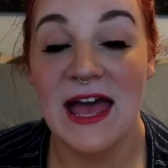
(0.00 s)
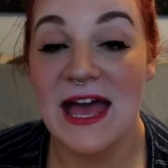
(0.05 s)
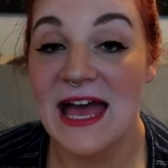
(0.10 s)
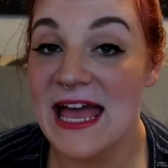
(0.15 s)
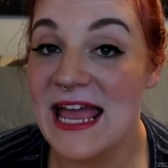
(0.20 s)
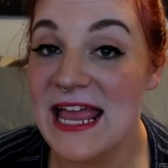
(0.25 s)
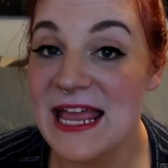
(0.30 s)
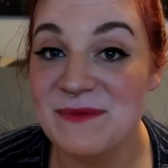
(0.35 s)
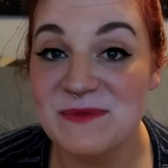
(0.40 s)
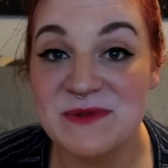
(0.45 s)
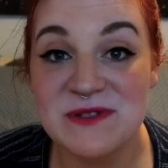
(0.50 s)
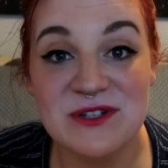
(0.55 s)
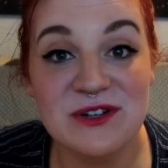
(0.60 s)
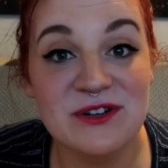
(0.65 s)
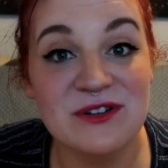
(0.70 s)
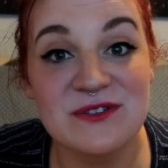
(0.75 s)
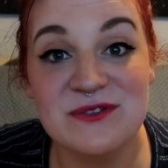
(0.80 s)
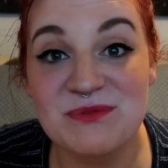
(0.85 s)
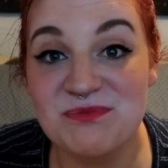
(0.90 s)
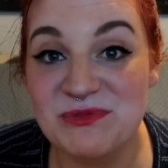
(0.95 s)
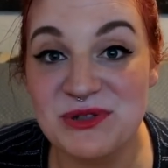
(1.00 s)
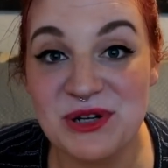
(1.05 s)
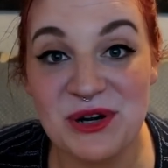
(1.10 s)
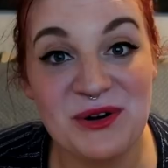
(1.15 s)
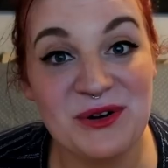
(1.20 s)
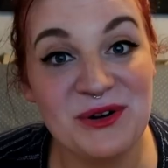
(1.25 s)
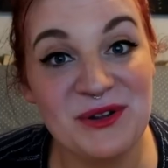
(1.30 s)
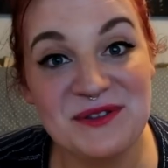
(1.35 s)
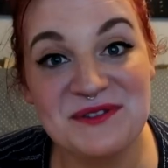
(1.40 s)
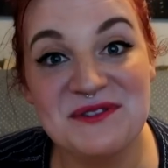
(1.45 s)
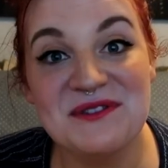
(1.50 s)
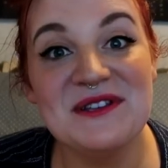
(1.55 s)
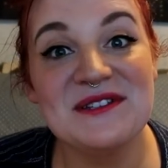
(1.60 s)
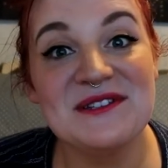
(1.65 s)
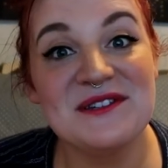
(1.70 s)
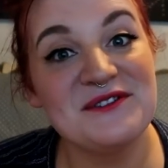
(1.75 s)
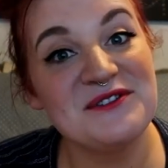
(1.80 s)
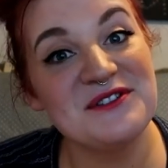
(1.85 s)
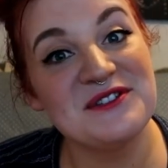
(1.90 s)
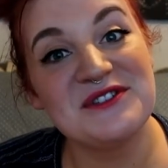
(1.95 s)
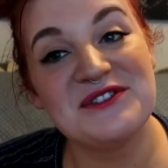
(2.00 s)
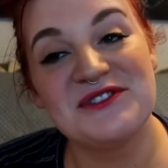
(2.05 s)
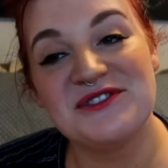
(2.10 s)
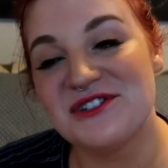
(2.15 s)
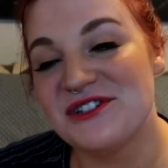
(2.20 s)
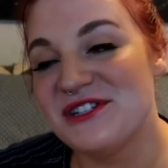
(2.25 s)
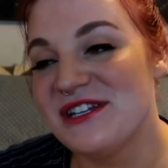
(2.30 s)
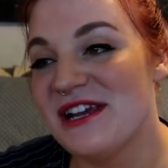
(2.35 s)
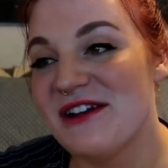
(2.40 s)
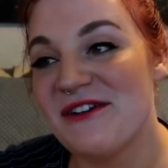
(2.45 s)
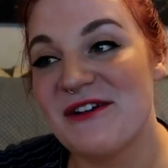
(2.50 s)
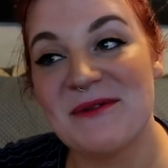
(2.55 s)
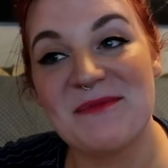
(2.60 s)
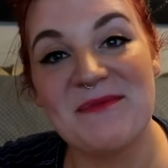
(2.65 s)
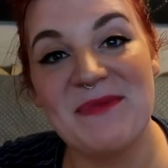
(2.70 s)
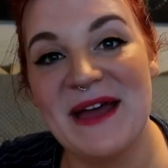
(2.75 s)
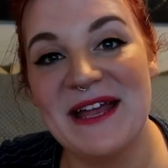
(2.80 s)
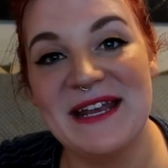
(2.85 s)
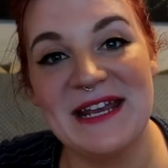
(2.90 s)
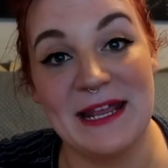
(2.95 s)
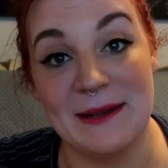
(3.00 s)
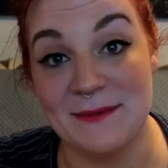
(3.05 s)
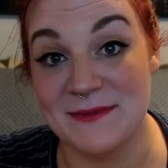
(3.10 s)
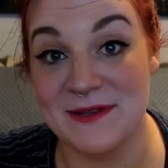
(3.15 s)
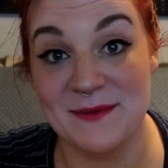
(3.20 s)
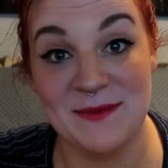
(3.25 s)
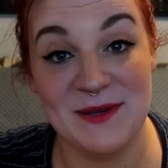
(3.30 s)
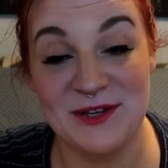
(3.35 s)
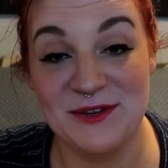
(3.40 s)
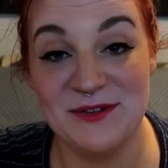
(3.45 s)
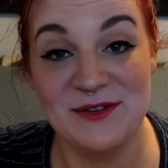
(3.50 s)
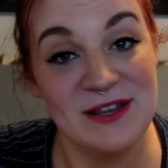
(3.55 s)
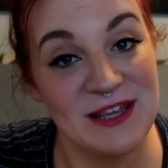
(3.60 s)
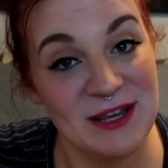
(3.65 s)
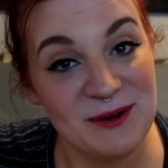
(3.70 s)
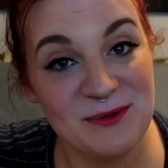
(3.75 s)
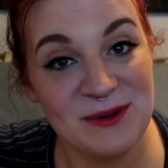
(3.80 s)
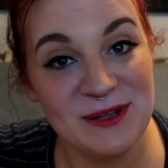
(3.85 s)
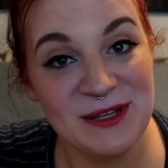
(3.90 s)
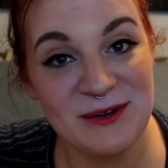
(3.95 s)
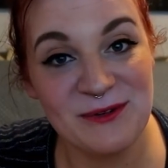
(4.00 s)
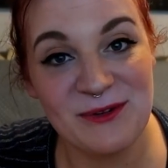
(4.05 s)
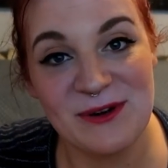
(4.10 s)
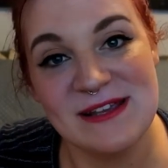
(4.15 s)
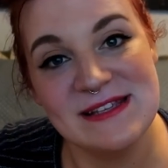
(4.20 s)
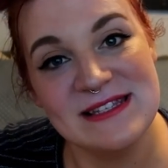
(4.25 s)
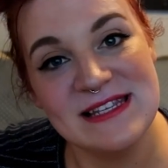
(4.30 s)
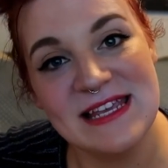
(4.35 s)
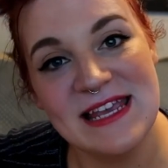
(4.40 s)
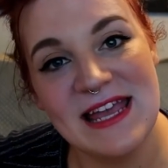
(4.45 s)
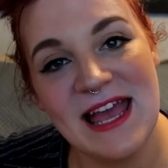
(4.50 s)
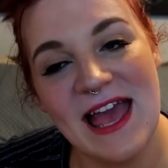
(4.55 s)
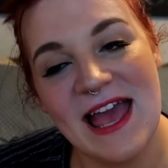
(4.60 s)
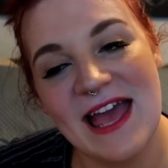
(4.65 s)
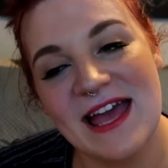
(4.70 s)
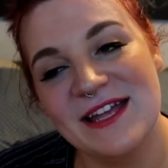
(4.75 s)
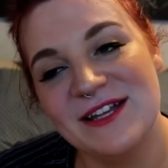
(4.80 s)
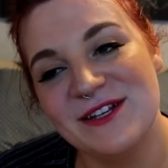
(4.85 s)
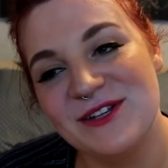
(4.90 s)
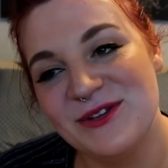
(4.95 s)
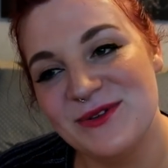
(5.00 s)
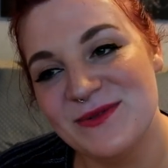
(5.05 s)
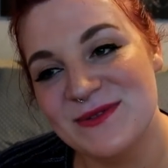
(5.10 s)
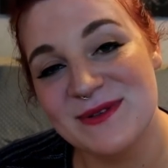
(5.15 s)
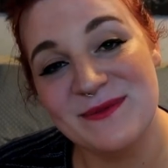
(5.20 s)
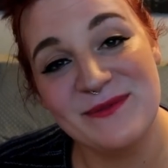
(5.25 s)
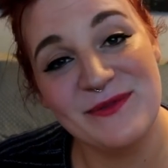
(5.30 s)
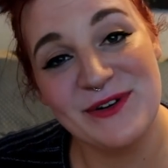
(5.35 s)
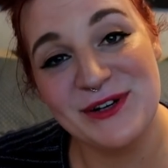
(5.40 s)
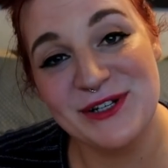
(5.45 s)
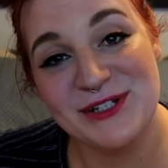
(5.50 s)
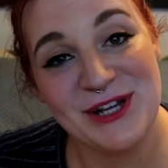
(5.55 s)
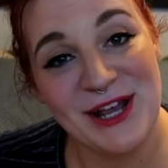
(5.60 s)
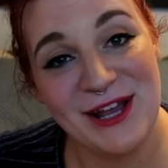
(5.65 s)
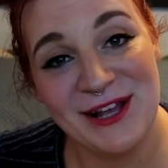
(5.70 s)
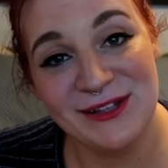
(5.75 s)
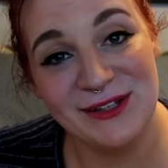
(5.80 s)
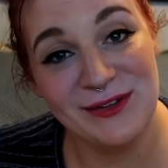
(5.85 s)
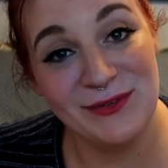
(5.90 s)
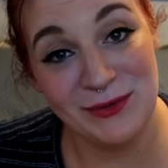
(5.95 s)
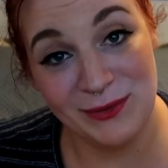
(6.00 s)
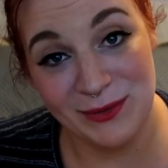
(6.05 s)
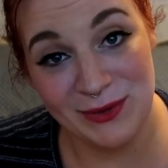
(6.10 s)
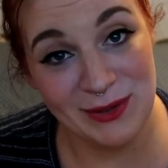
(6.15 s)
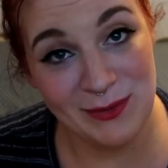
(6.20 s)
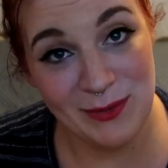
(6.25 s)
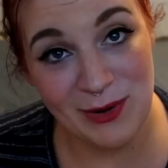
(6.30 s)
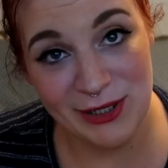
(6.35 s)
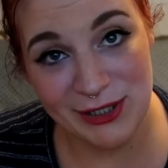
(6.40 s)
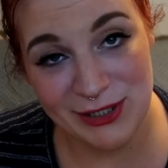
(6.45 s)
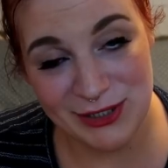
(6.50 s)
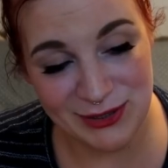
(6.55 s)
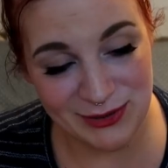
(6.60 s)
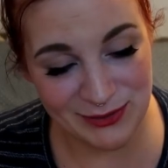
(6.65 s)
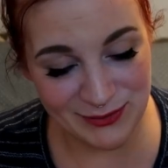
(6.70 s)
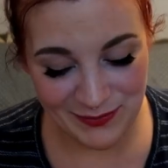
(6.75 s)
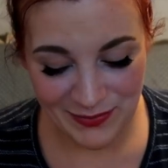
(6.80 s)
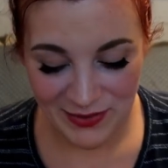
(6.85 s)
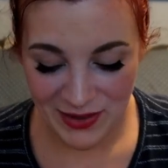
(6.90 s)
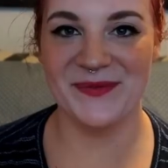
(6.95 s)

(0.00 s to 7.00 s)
hamsters, turtles. These are just generic pet names. I mean, you could get really crazy and use them for a child if you really wanted to.